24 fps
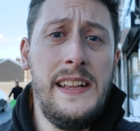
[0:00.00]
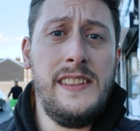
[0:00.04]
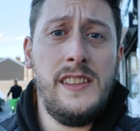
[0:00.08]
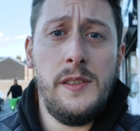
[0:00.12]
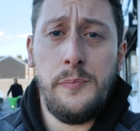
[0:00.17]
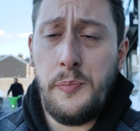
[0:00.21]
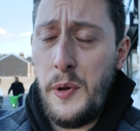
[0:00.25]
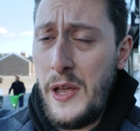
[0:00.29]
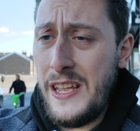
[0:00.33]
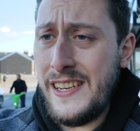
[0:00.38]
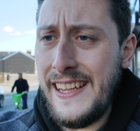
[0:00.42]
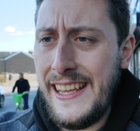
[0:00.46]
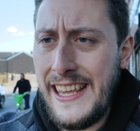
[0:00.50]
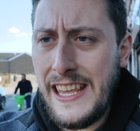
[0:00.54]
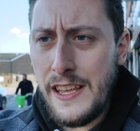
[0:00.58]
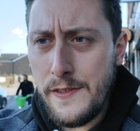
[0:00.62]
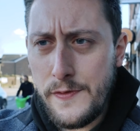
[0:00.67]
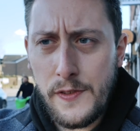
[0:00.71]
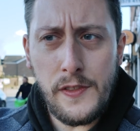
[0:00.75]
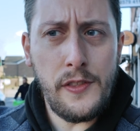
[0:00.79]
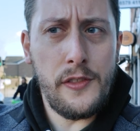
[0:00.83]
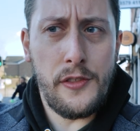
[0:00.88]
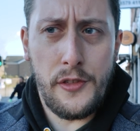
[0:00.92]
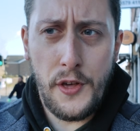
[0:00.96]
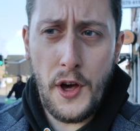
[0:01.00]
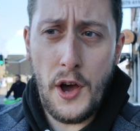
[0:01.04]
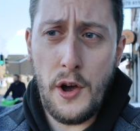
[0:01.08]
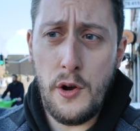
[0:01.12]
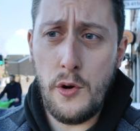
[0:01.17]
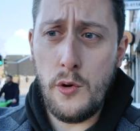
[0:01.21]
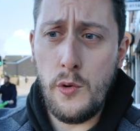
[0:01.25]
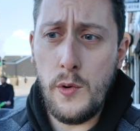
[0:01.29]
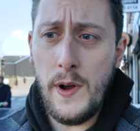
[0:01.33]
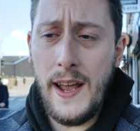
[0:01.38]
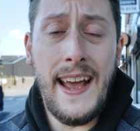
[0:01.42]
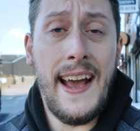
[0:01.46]
in the bin, even
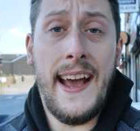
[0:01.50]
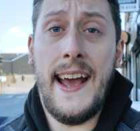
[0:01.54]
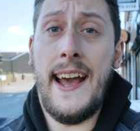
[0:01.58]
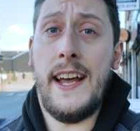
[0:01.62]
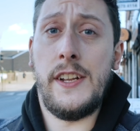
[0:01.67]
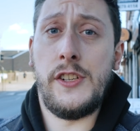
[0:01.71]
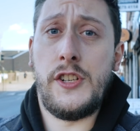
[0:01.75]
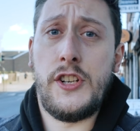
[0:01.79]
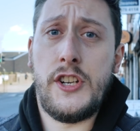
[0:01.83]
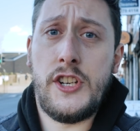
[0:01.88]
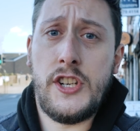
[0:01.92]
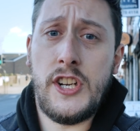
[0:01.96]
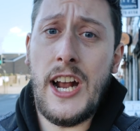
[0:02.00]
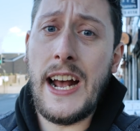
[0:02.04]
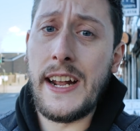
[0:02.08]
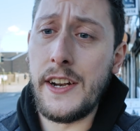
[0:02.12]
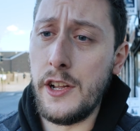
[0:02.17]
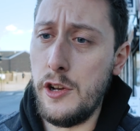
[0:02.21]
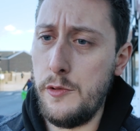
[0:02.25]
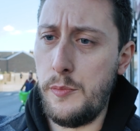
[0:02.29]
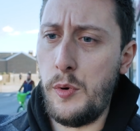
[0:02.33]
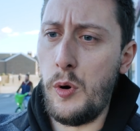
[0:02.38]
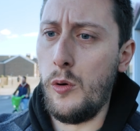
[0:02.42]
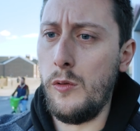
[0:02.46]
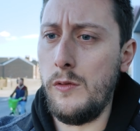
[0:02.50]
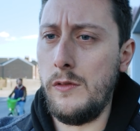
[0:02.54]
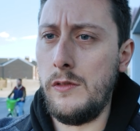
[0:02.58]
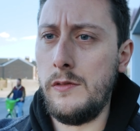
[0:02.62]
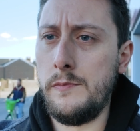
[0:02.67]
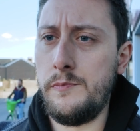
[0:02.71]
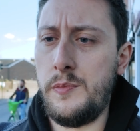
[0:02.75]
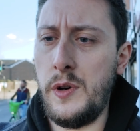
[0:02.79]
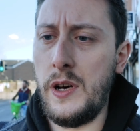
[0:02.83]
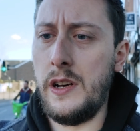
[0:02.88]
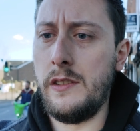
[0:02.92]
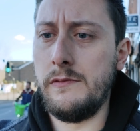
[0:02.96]
though it had Shadow Ball,
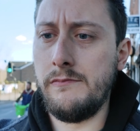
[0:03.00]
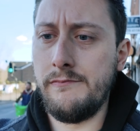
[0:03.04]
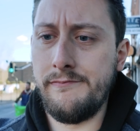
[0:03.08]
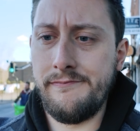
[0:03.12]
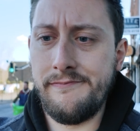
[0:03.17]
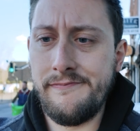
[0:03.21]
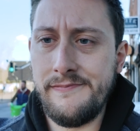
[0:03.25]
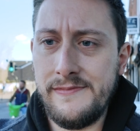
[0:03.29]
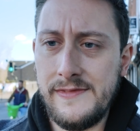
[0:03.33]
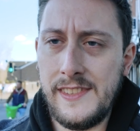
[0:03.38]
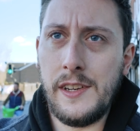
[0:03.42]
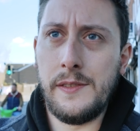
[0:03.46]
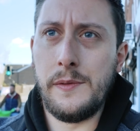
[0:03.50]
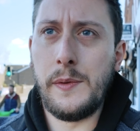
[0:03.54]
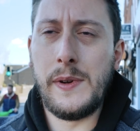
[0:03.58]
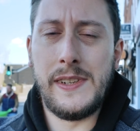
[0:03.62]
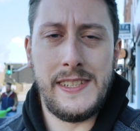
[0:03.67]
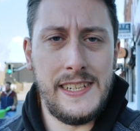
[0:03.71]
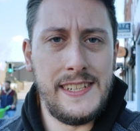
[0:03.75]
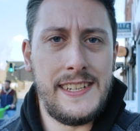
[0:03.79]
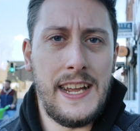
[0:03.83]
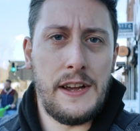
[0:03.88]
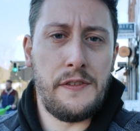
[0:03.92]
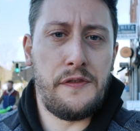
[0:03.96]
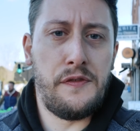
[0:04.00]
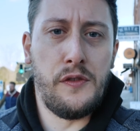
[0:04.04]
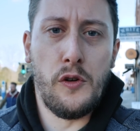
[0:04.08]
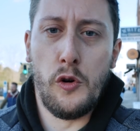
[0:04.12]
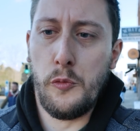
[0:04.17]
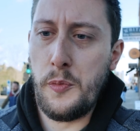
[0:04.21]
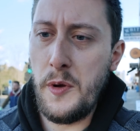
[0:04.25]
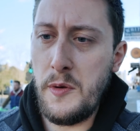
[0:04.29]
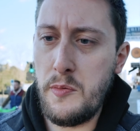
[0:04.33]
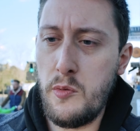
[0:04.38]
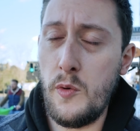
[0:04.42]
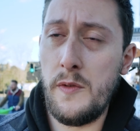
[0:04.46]
but we did have
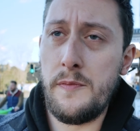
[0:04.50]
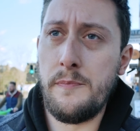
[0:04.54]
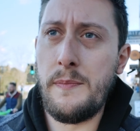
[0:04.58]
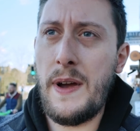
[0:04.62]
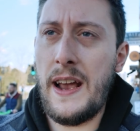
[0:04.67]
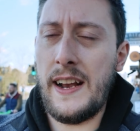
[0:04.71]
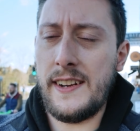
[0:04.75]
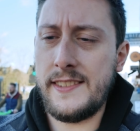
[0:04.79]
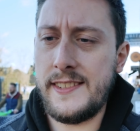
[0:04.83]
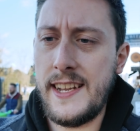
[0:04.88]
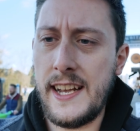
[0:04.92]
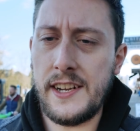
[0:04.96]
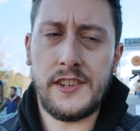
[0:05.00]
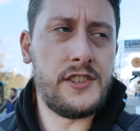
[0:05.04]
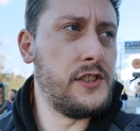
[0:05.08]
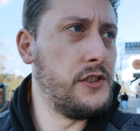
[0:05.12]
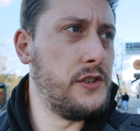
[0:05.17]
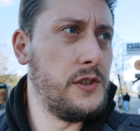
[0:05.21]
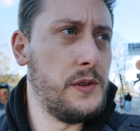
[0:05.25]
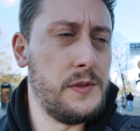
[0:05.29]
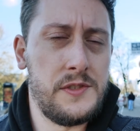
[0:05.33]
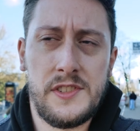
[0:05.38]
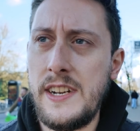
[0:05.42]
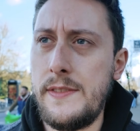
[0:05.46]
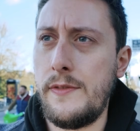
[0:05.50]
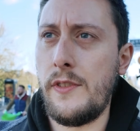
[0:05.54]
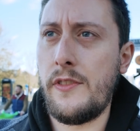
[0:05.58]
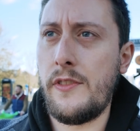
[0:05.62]
4 people with maxed extra draws and